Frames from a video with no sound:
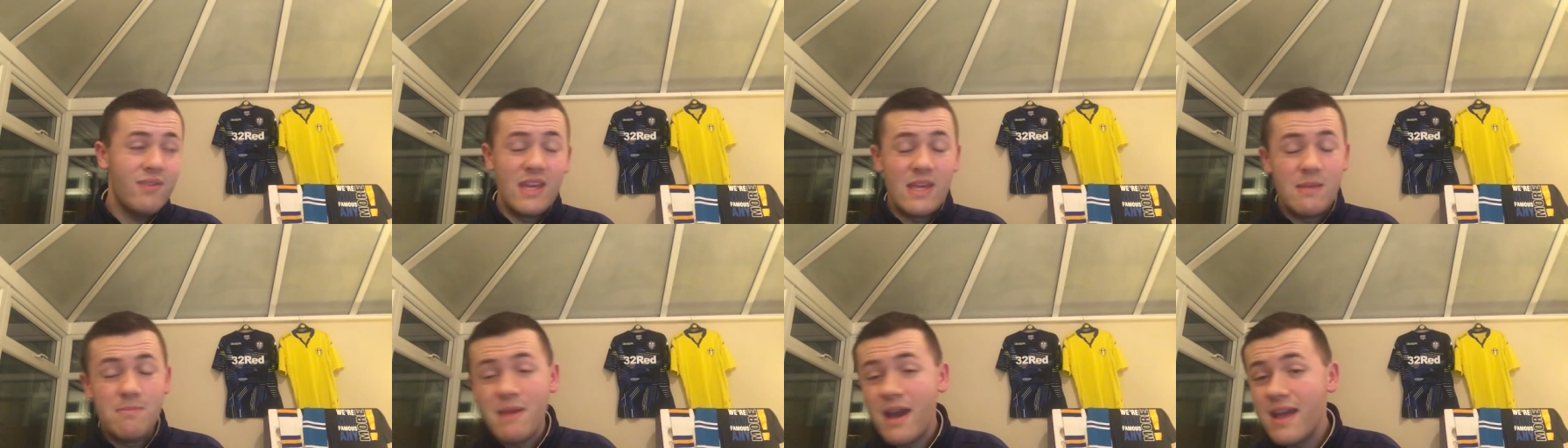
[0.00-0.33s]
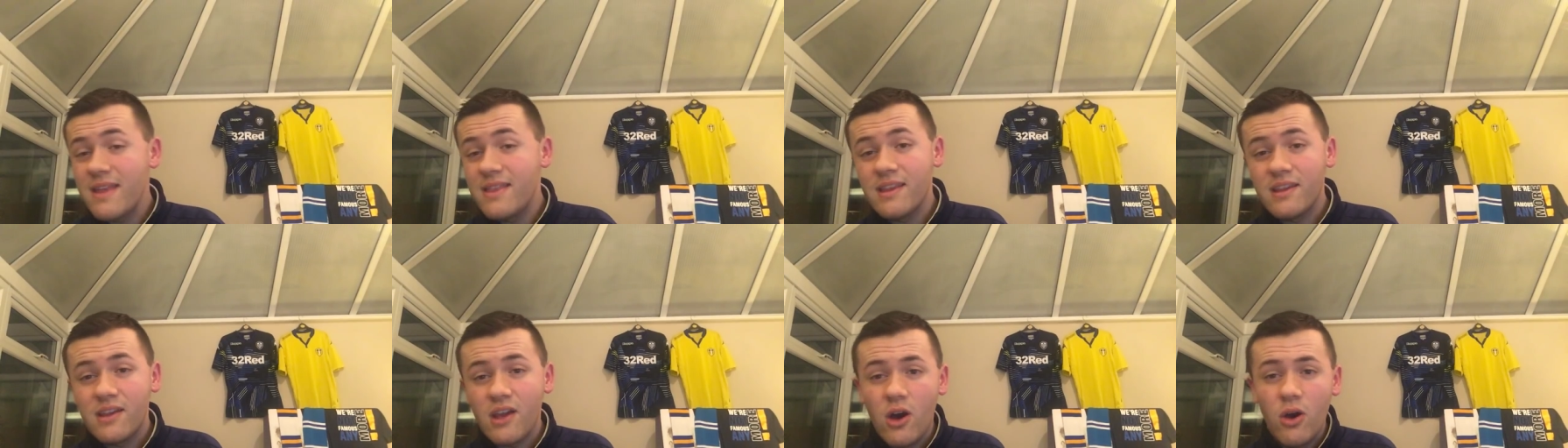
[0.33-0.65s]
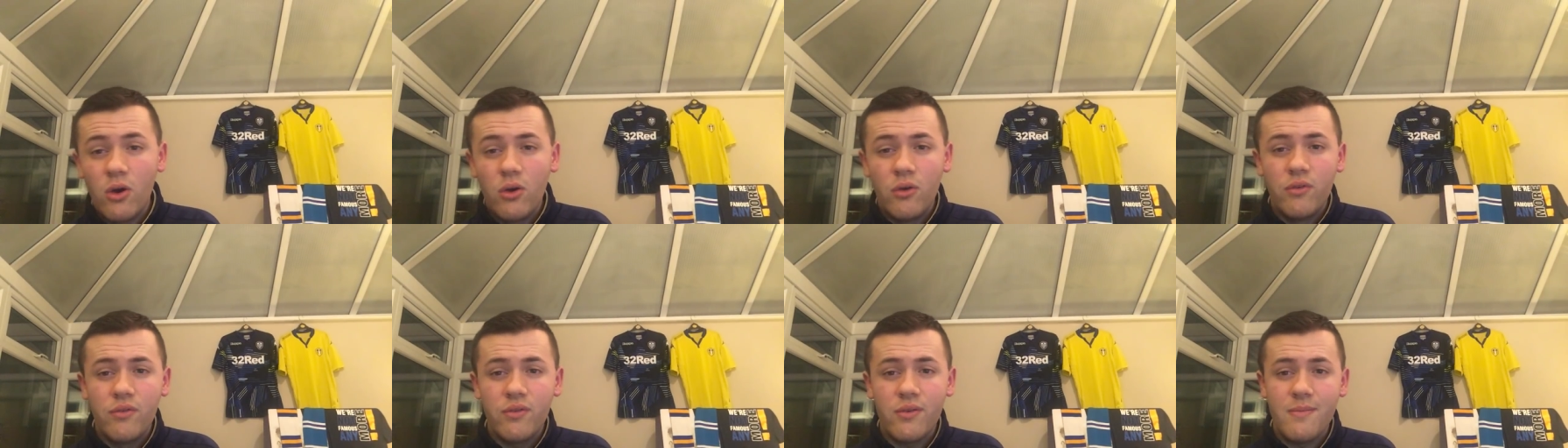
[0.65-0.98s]
he made the
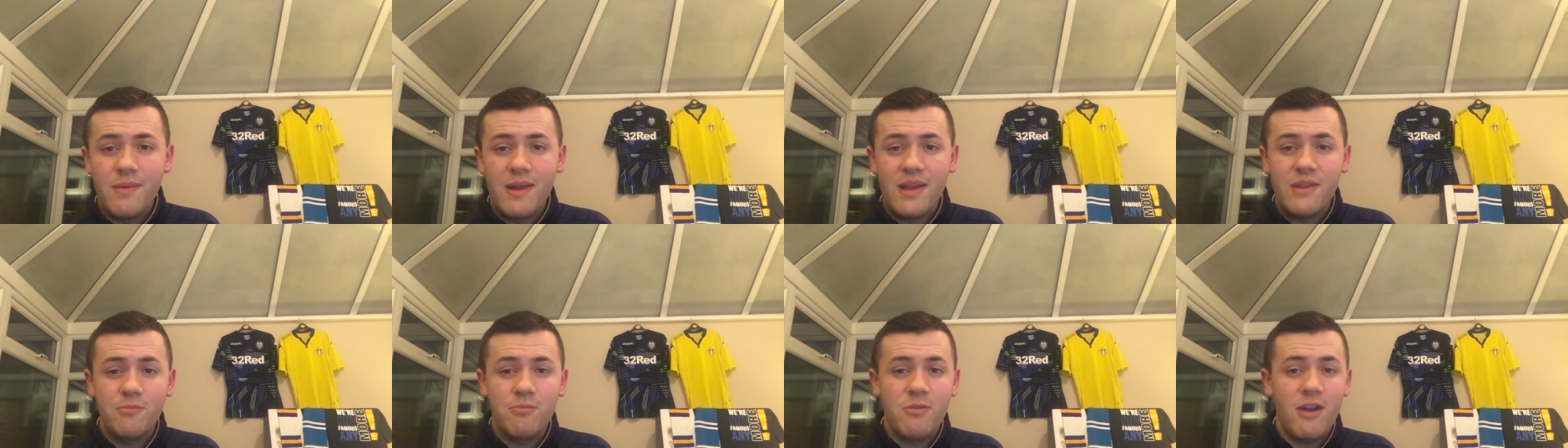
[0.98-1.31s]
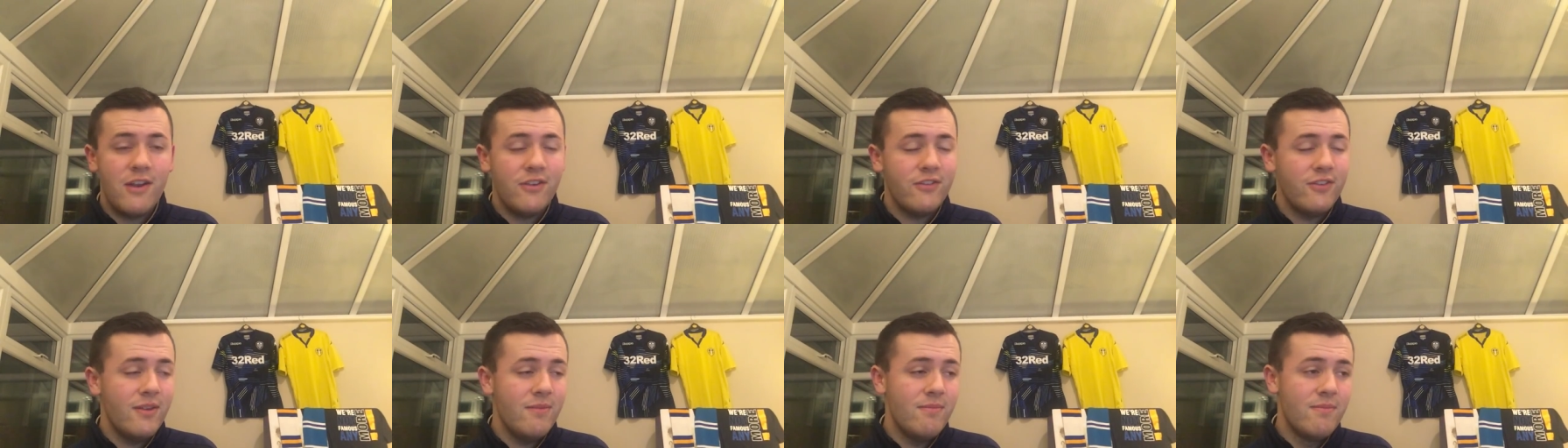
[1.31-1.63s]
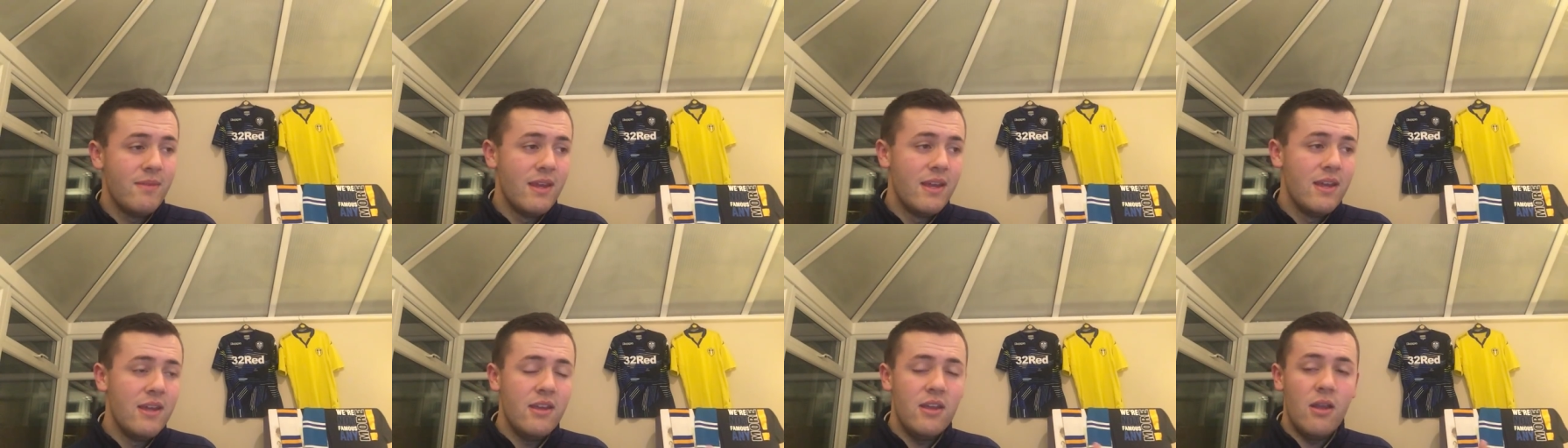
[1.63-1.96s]
goal from his pressing,
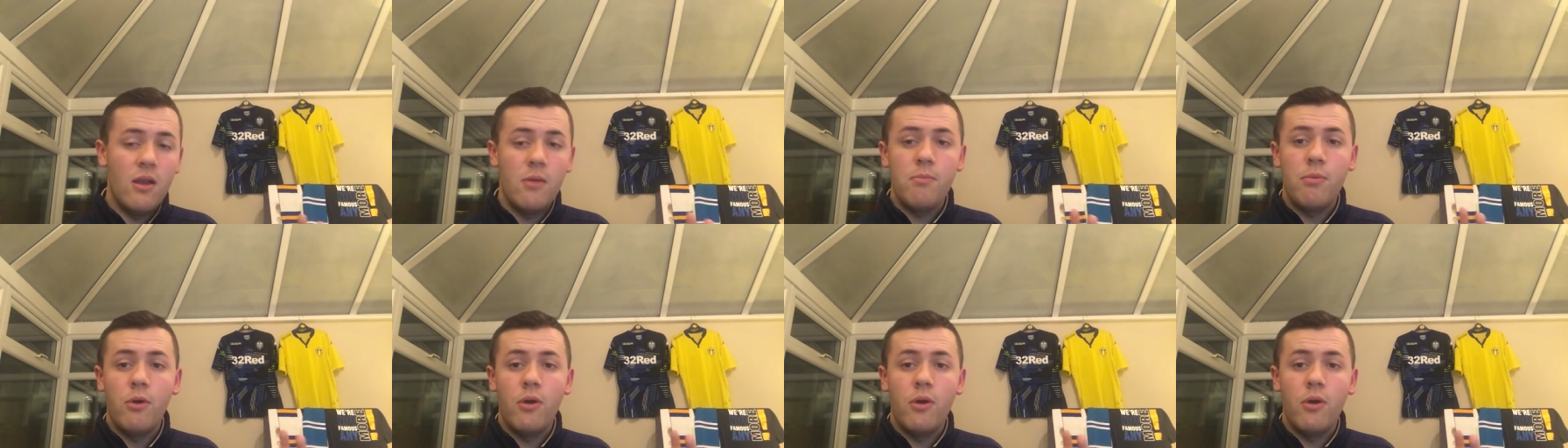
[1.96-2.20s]
you know,